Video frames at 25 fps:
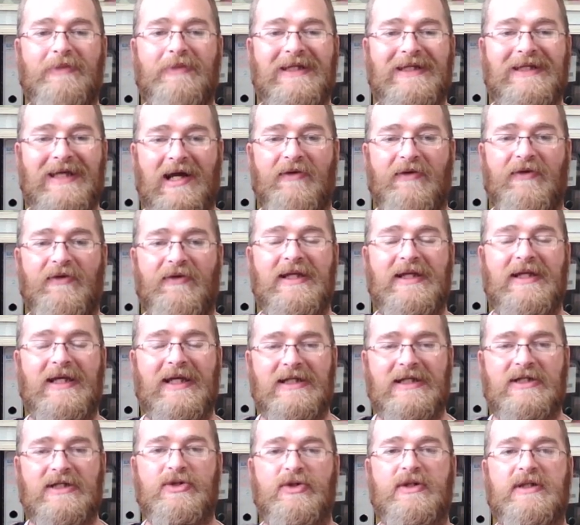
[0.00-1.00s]
into the
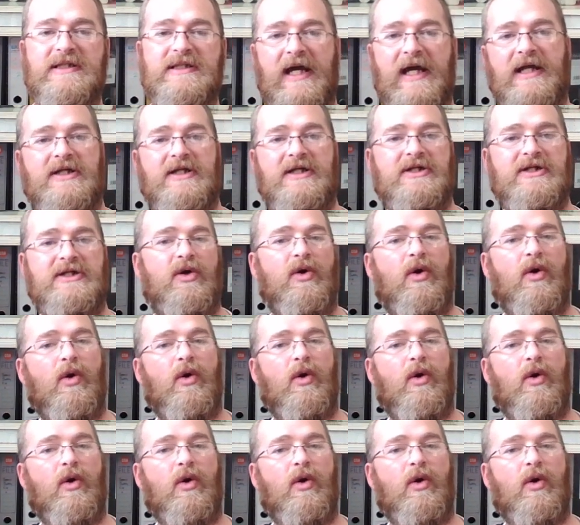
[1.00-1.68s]
stage. So all those